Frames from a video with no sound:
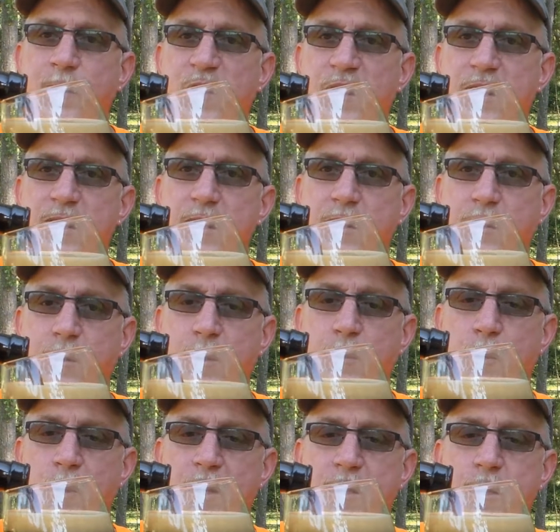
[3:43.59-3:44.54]
This is a
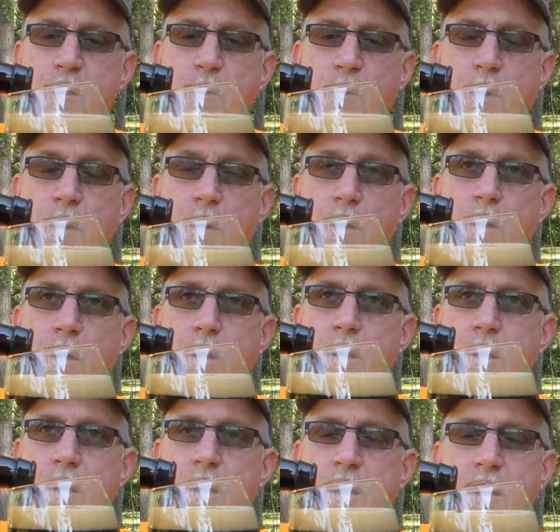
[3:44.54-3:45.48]

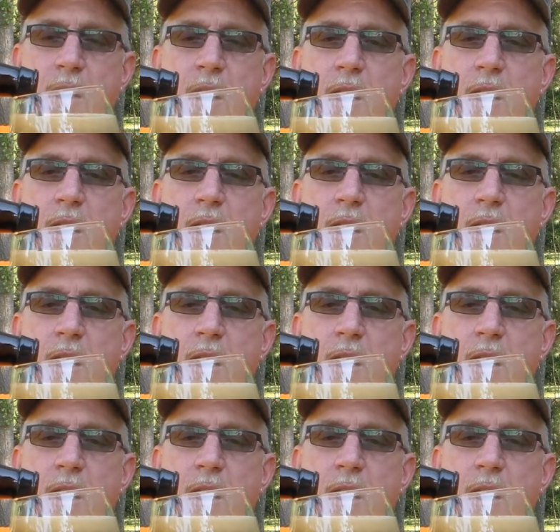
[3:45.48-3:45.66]
3.2.